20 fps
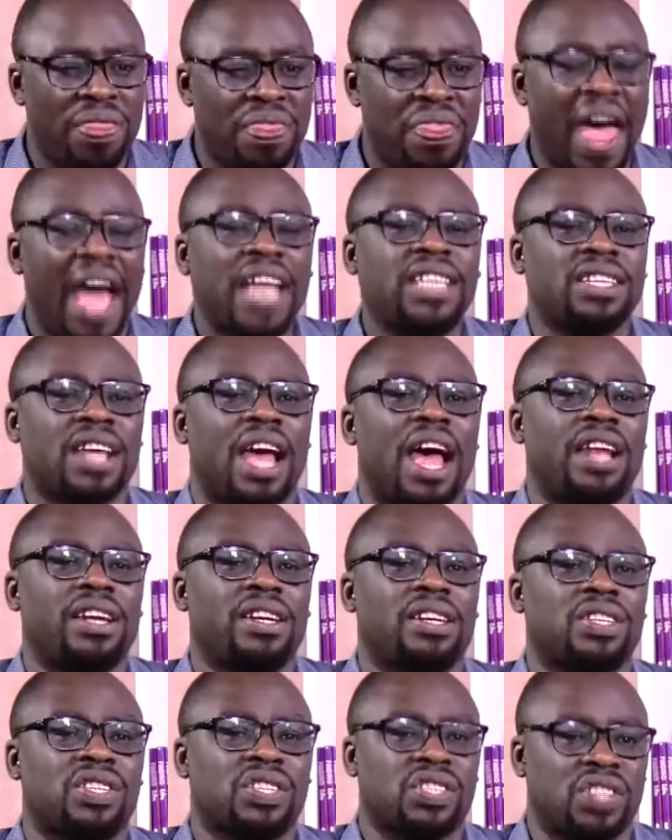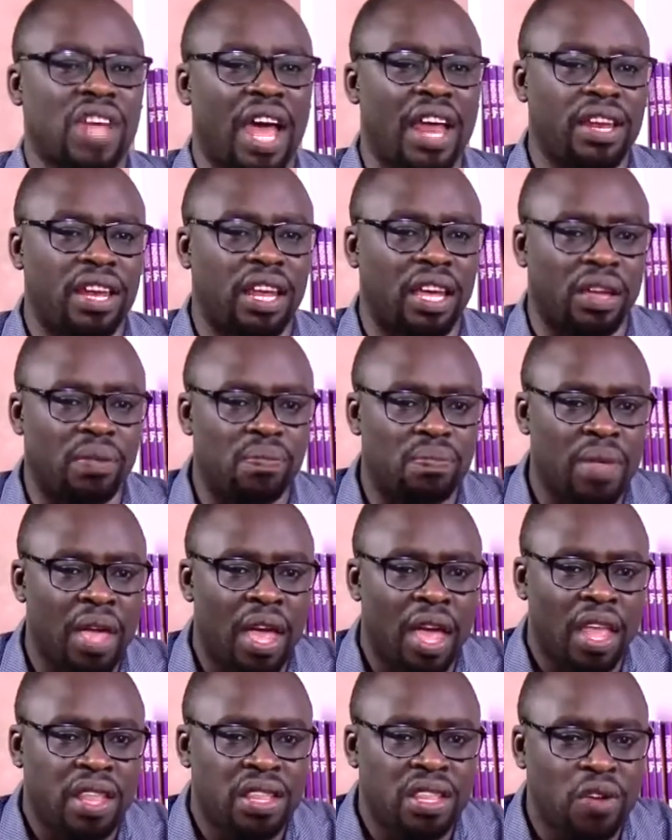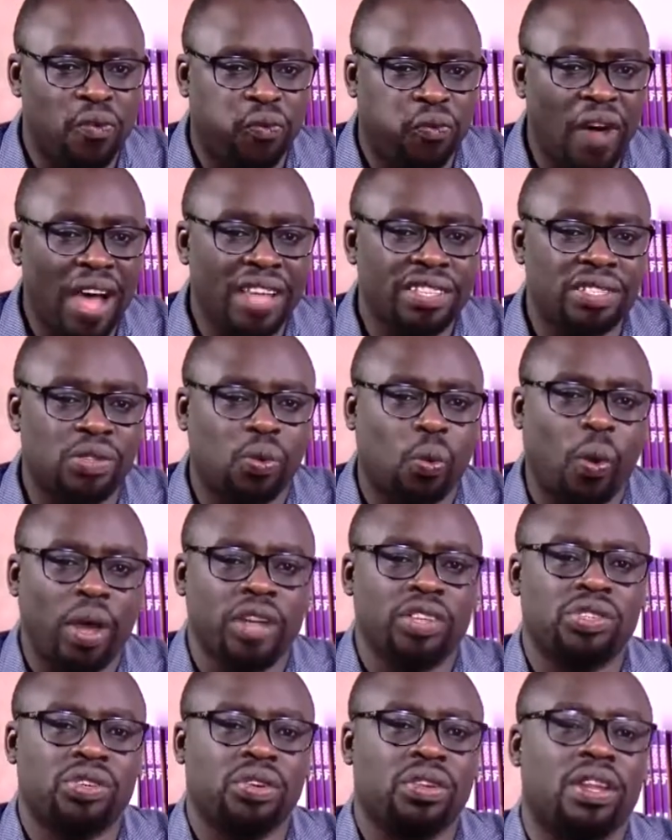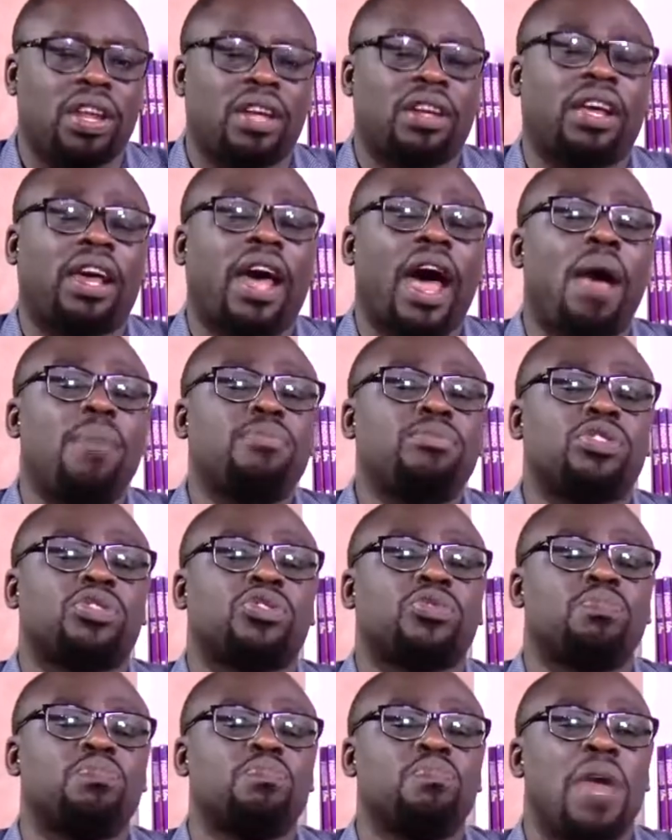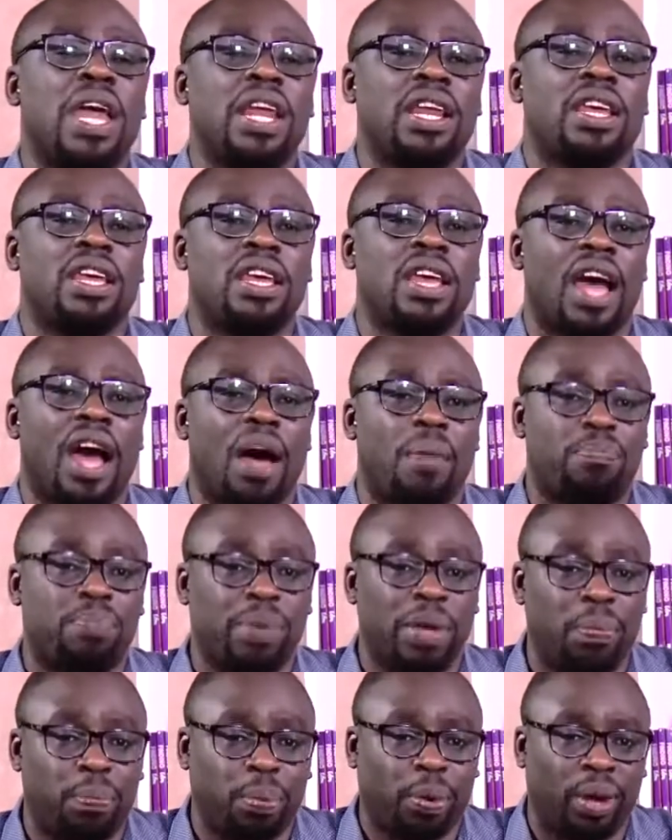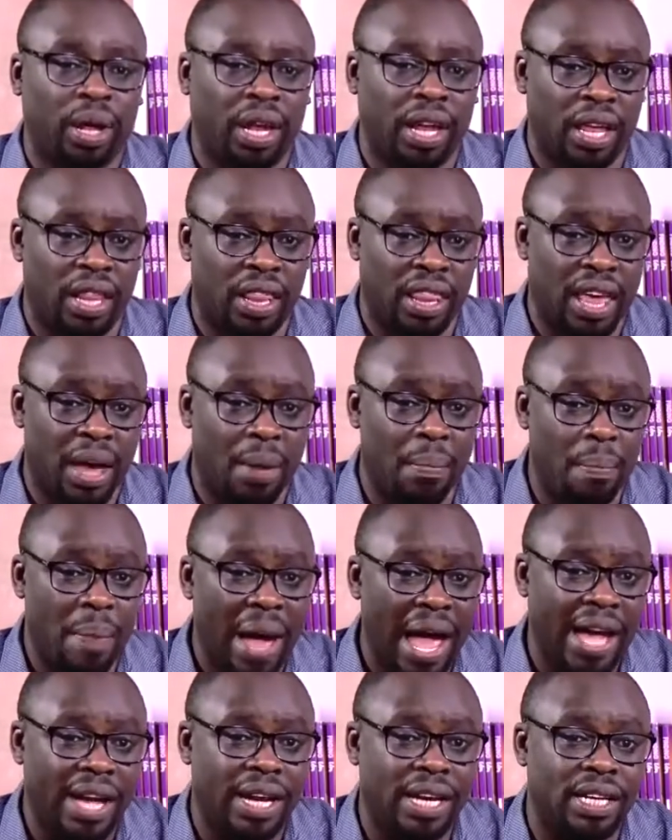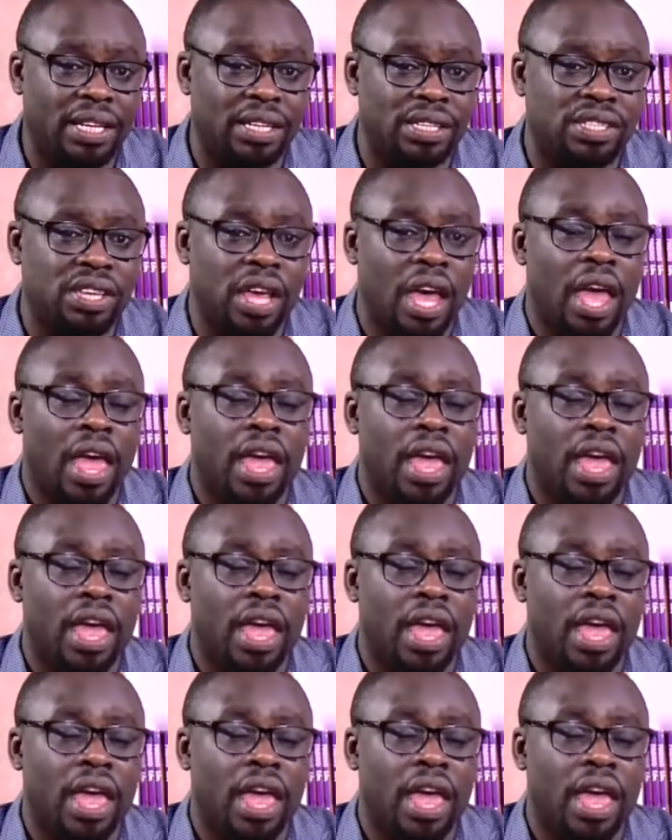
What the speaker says: that understanding, the first question that comes to many people in their minds